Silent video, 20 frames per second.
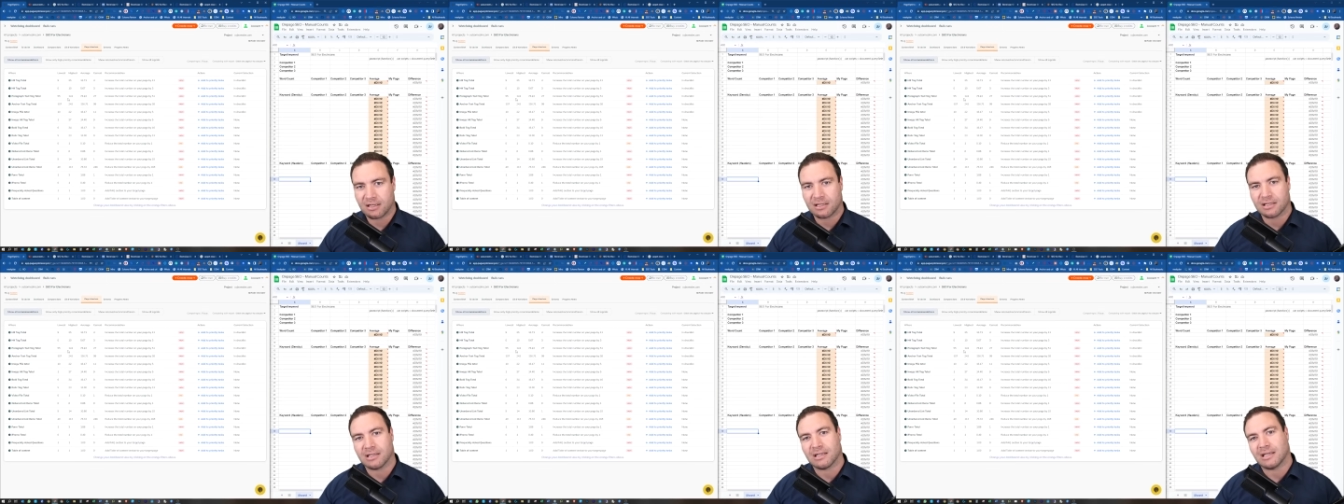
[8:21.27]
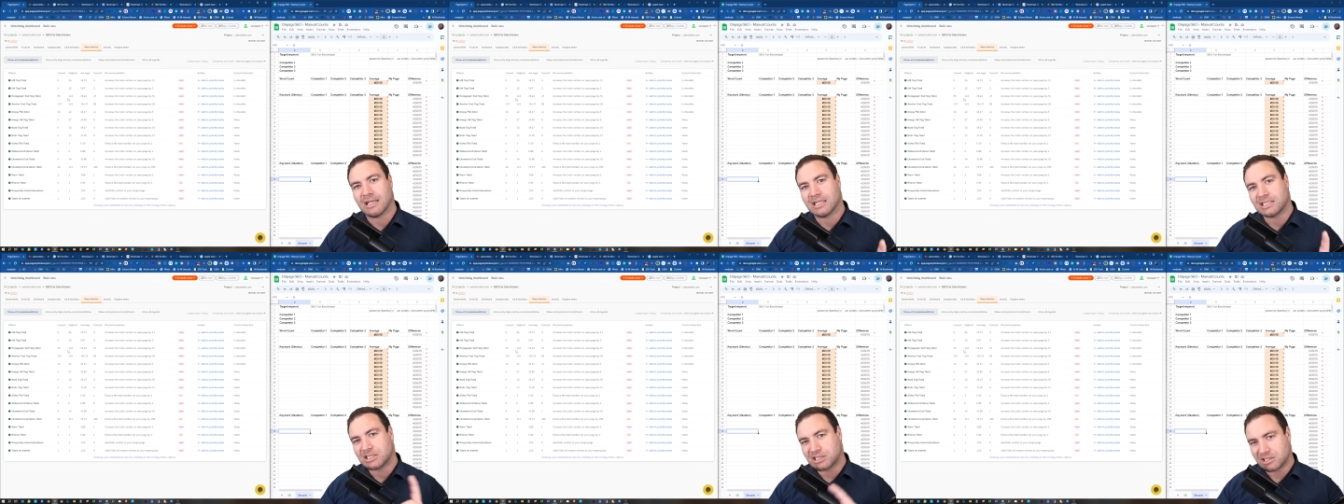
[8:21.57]

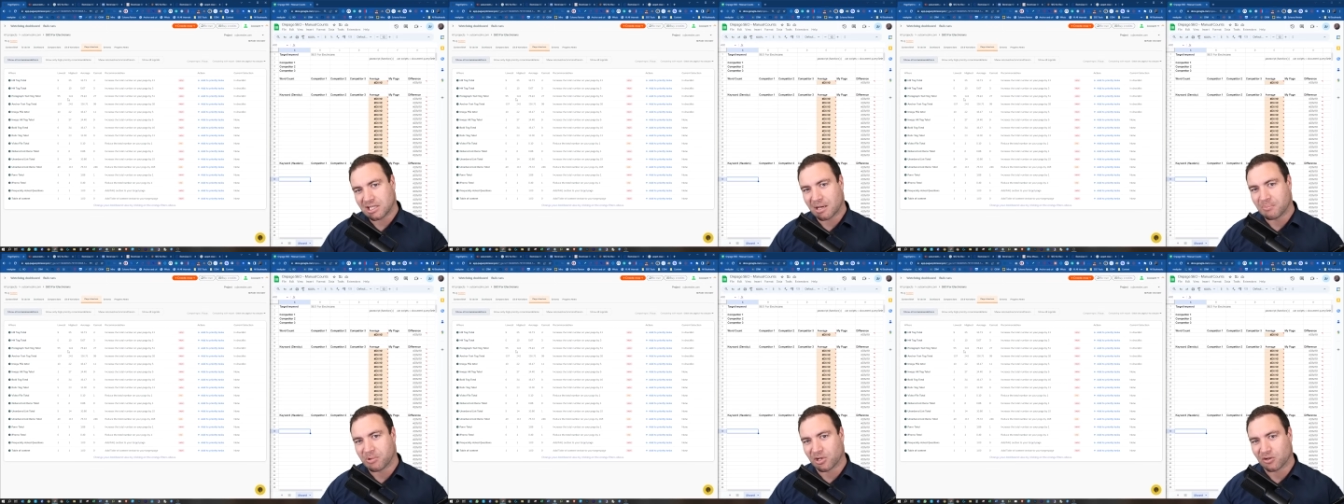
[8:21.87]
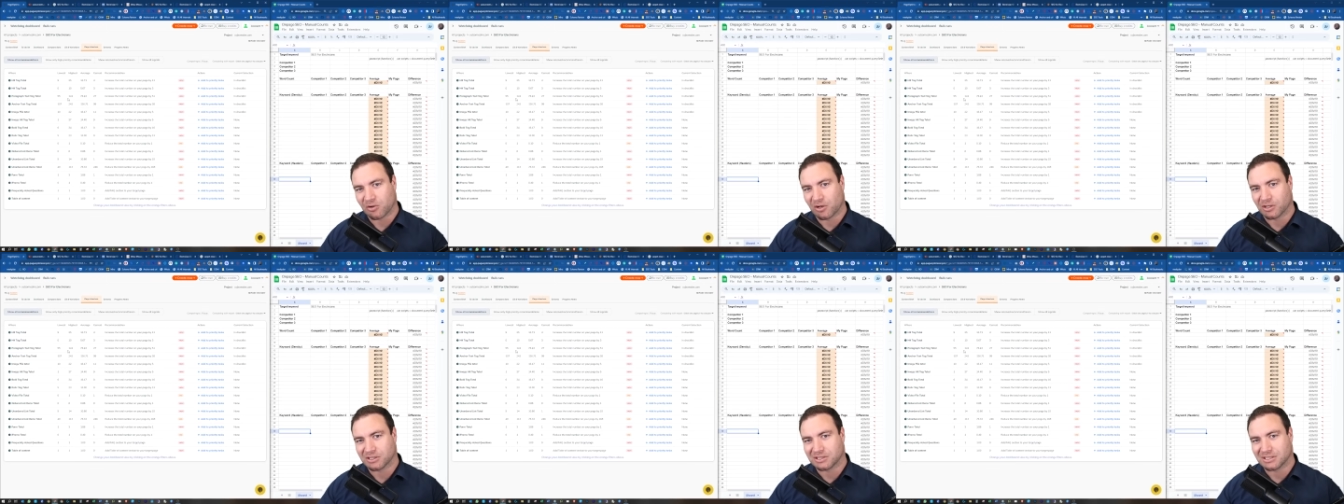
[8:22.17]
let's jump
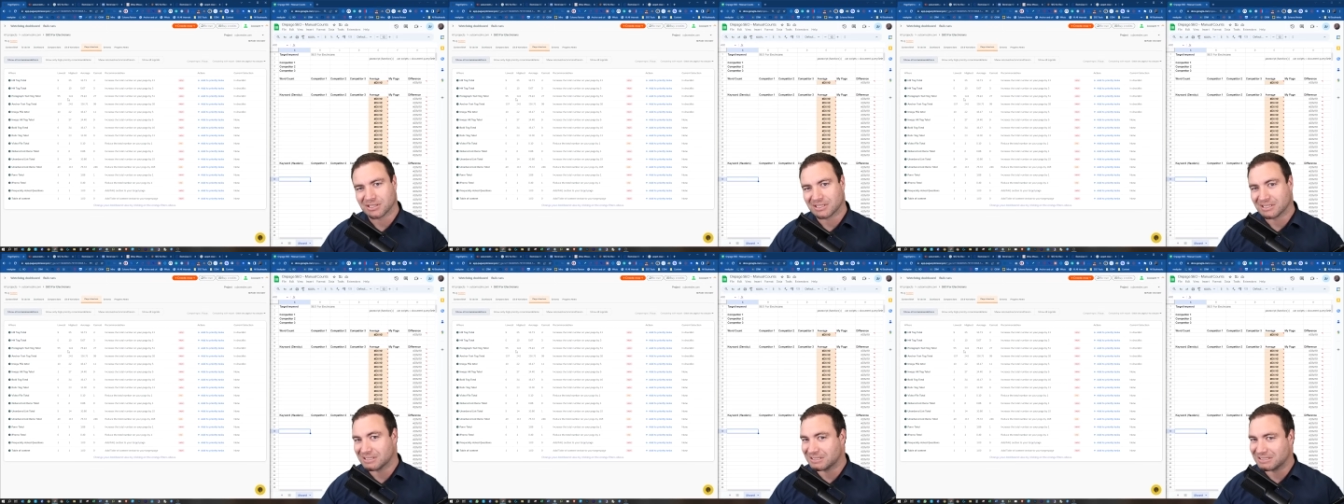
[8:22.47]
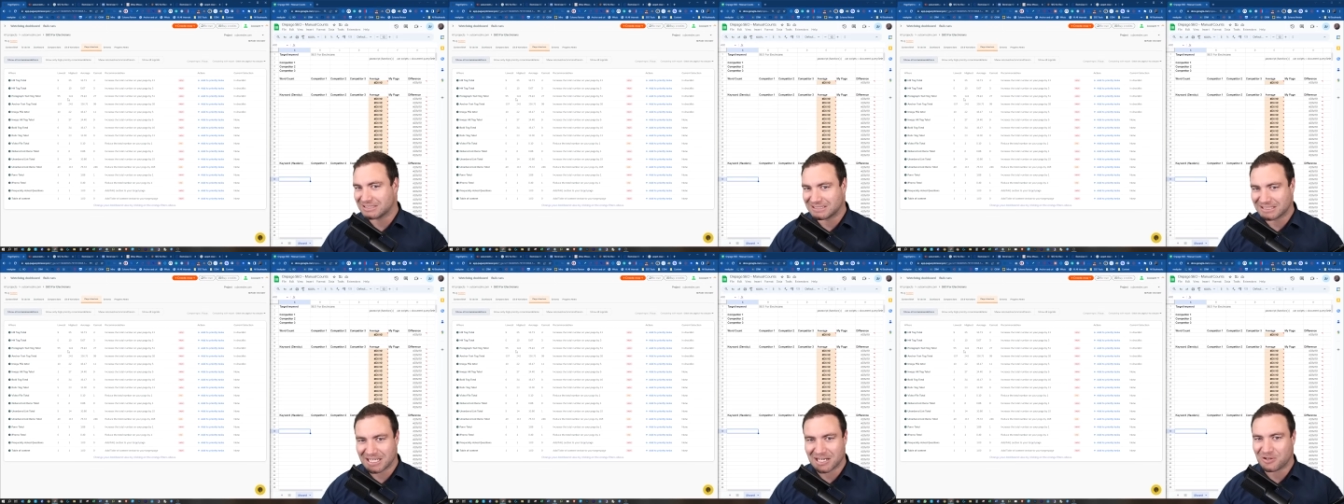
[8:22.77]
across to the
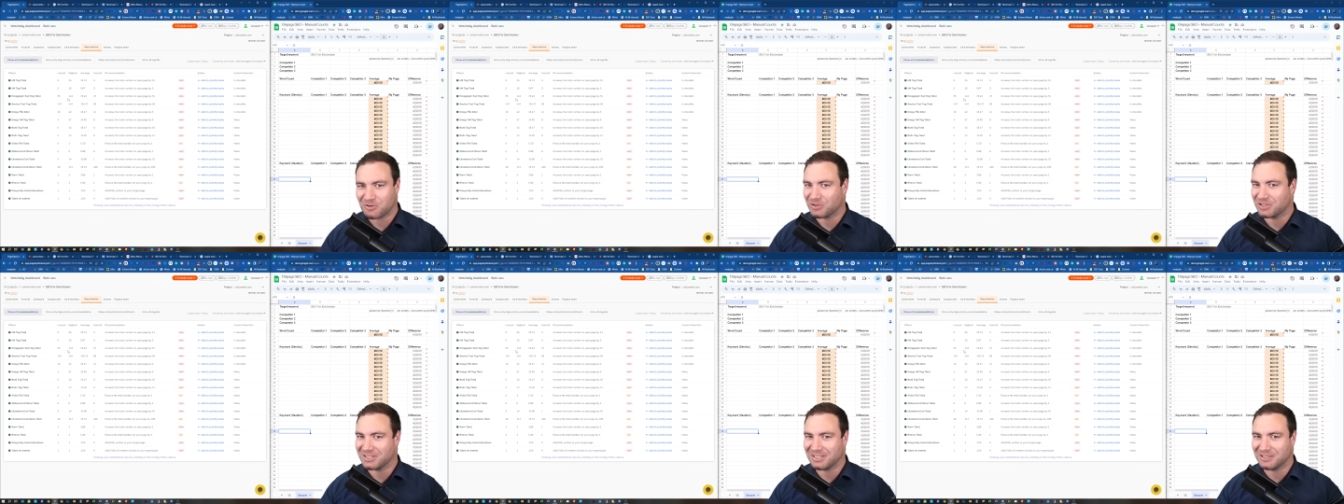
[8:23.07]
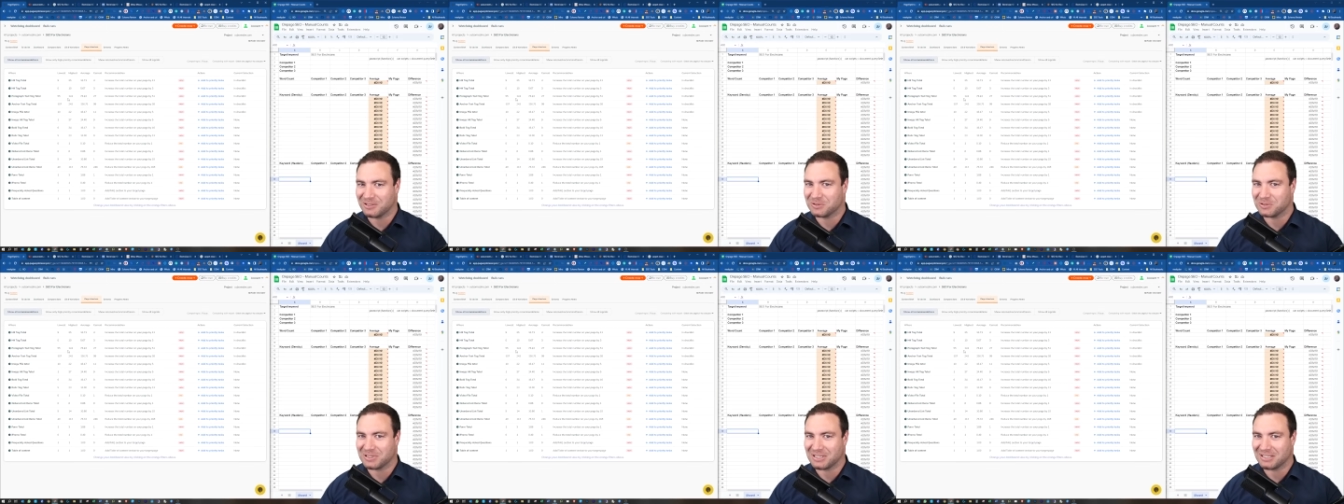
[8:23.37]
secret little
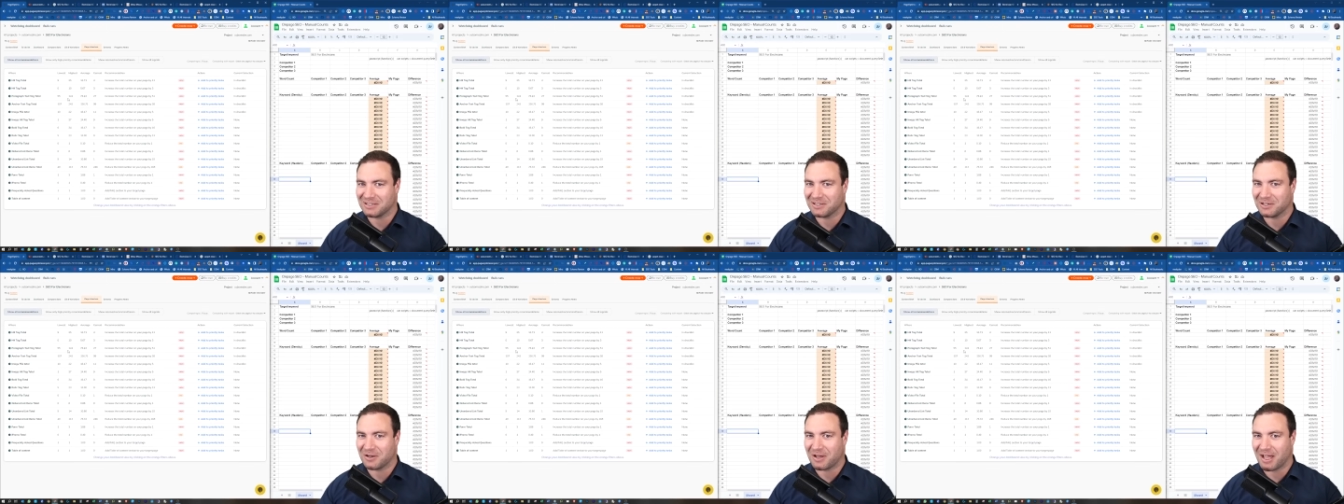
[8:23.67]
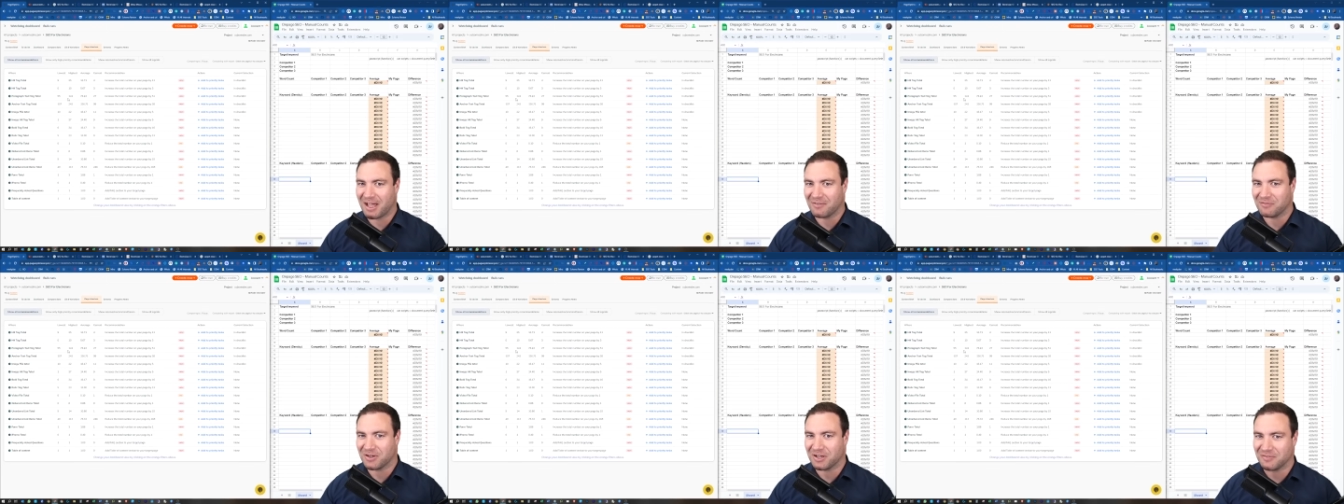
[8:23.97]
thing that I
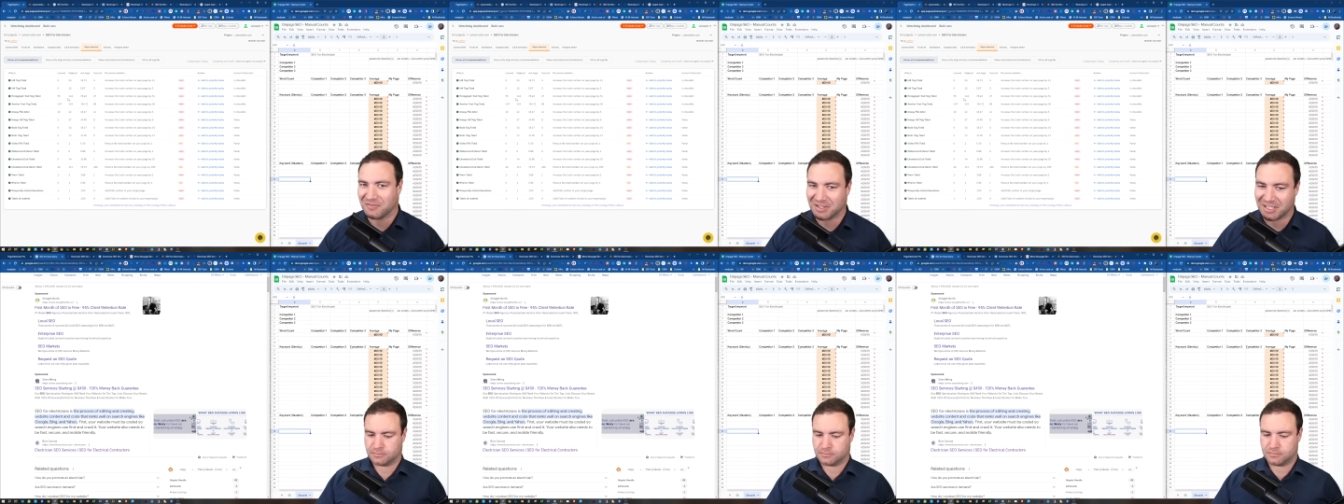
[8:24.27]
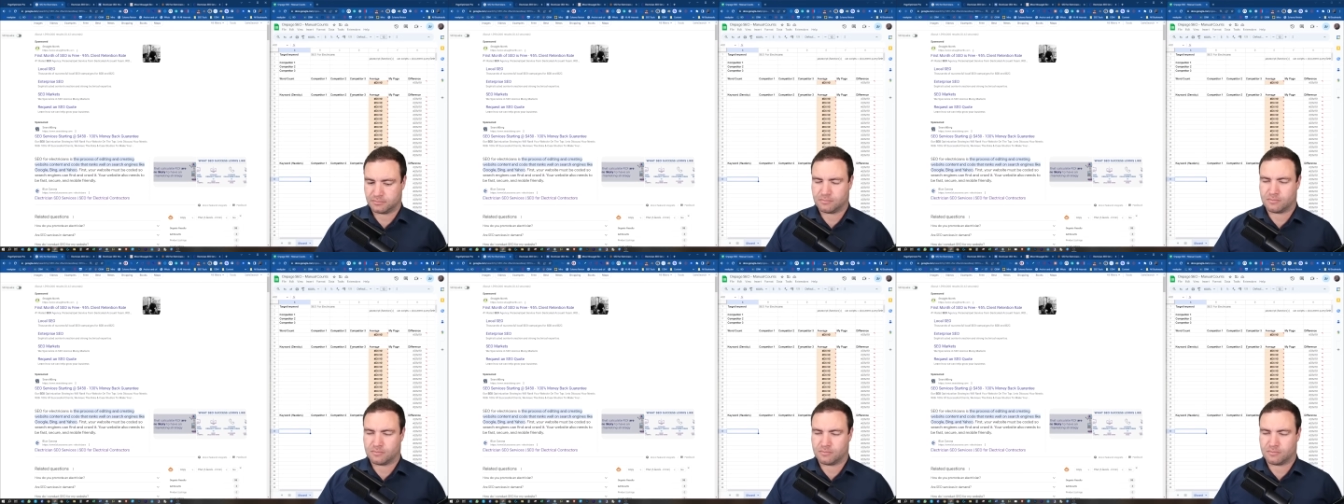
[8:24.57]
have over here.